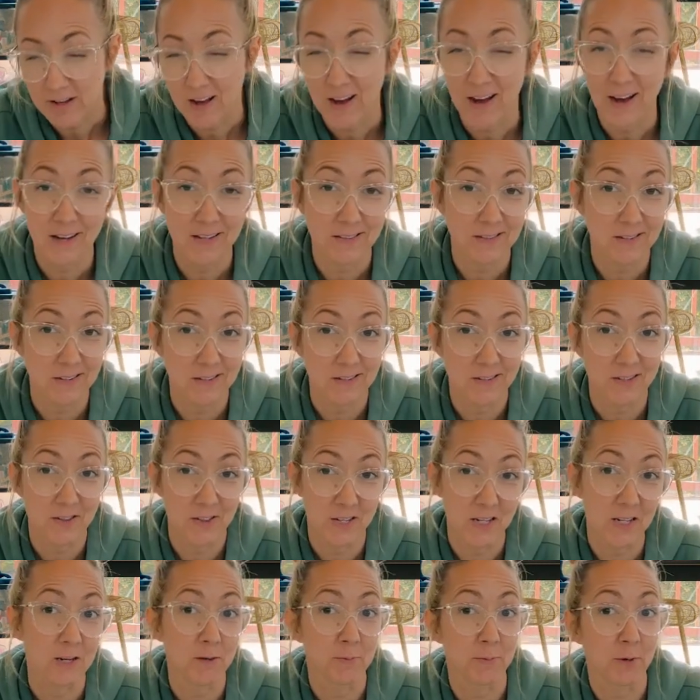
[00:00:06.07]
I tend to
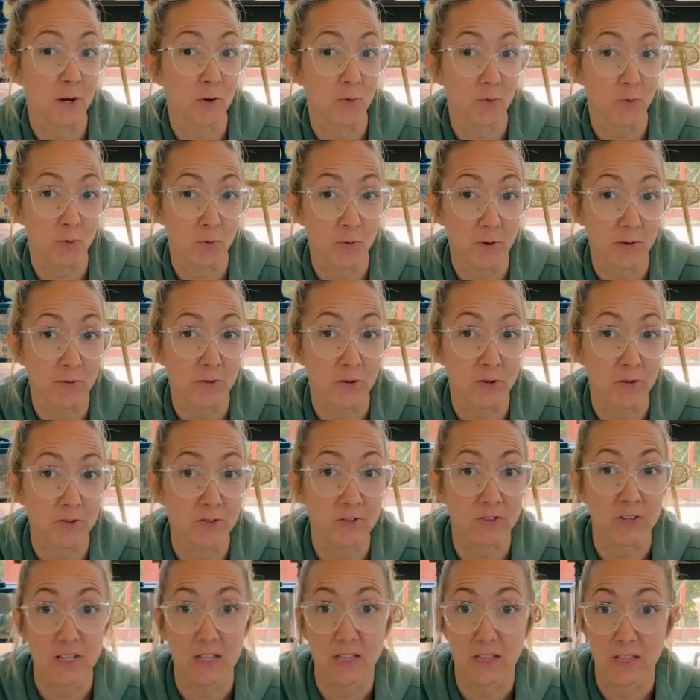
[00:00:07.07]
think about rivers
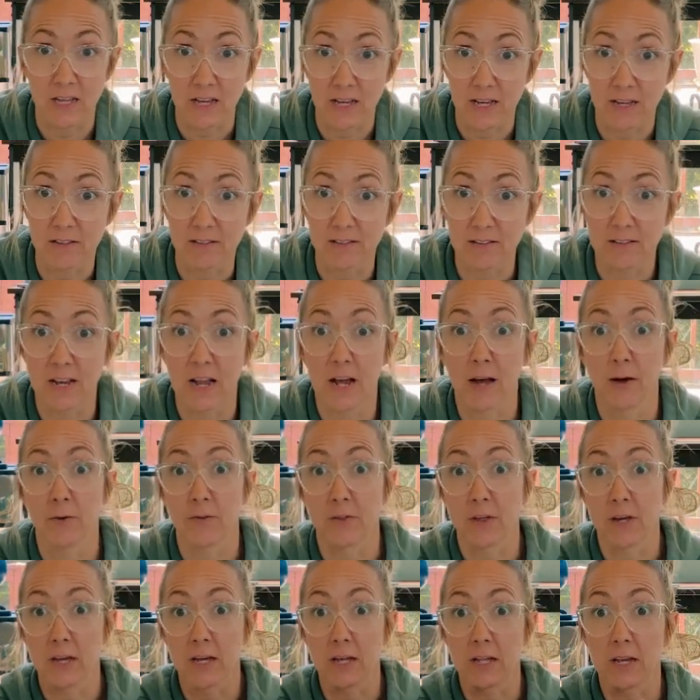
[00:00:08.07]
and lakes and how
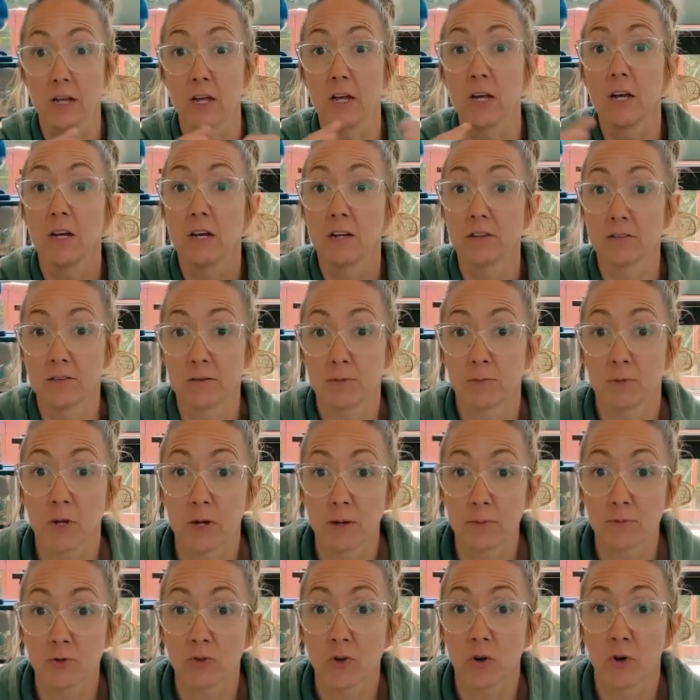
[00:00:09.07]
they can
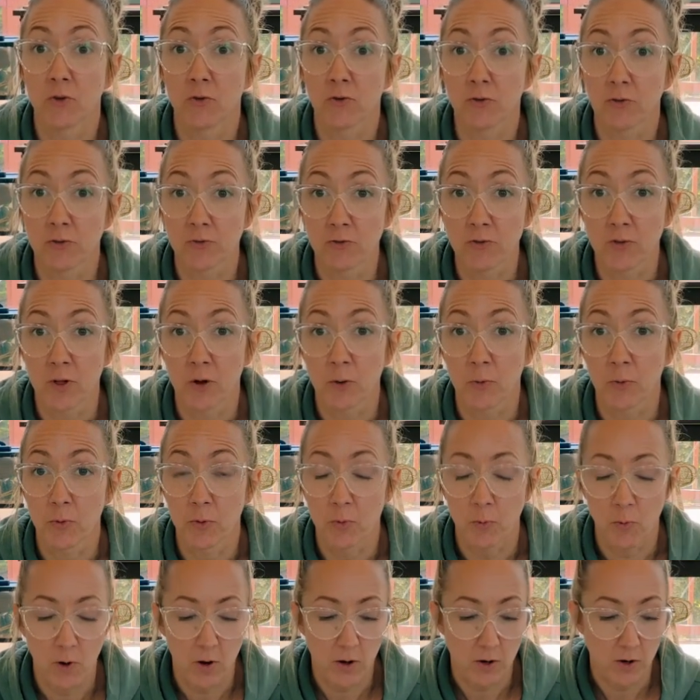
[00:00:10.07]
sometimes overflow with
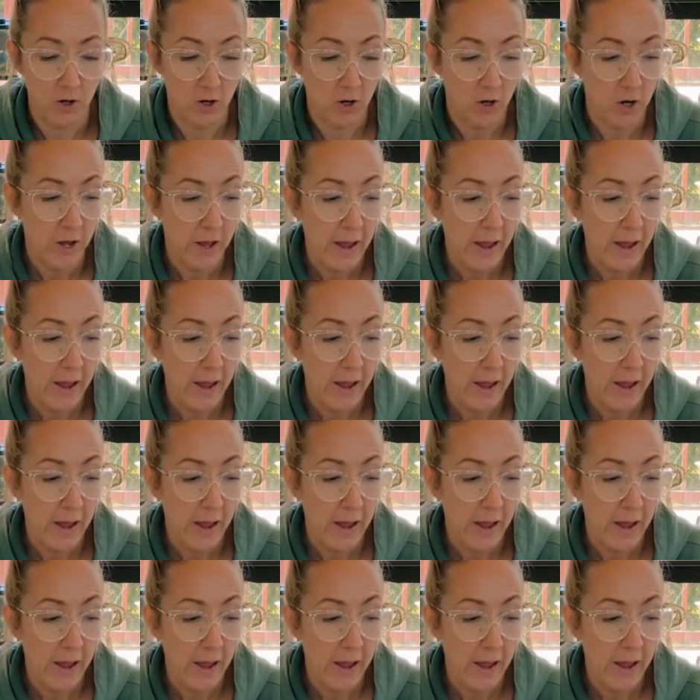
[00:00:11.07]
water.